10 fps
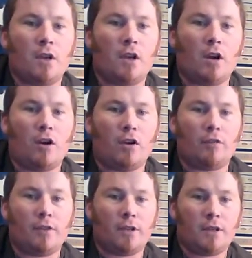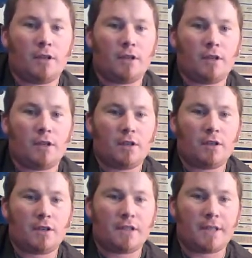of
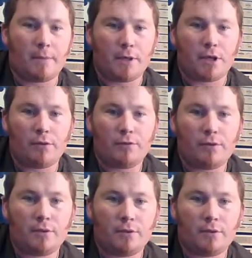semitones,